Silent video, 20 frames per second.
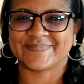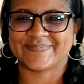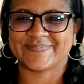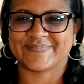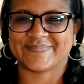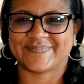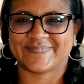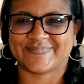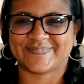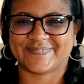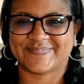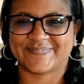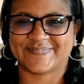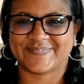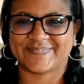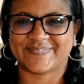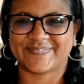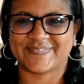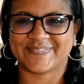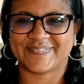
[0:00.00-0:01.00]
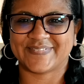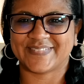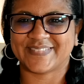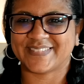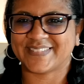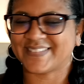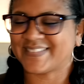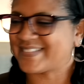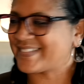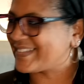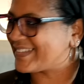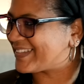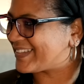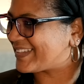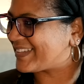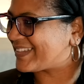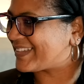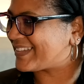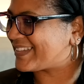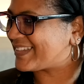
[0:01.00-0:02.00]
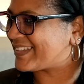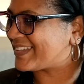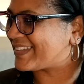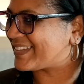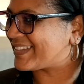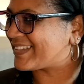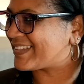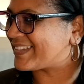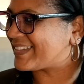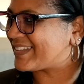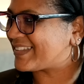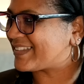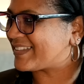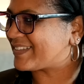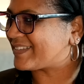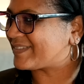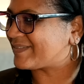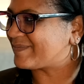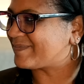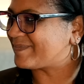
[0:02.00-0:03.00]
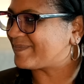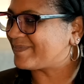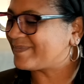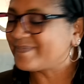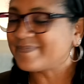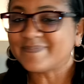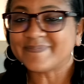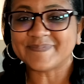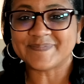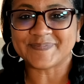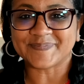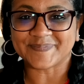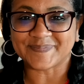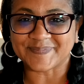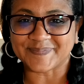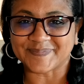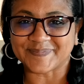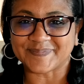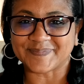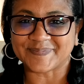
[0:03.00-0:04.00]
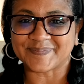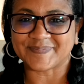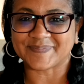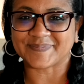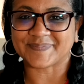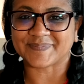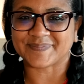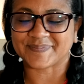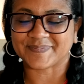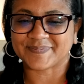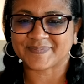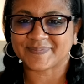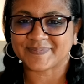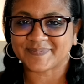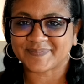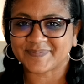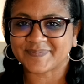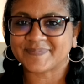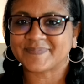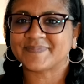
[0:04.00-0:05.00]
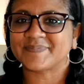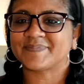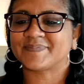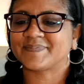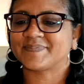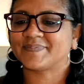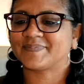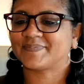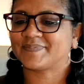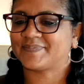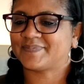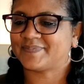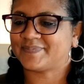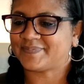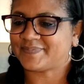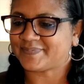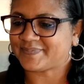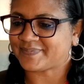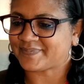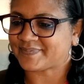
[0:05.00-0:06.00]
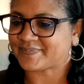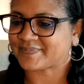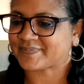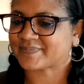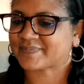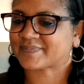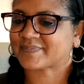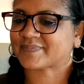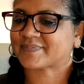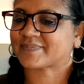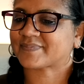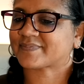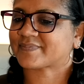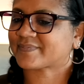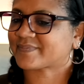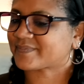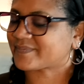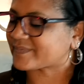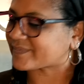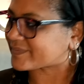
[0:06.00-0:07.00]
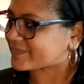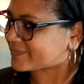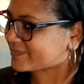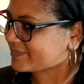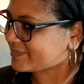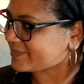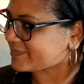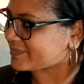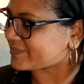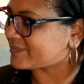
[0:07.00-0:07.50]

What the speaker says: (not speaking)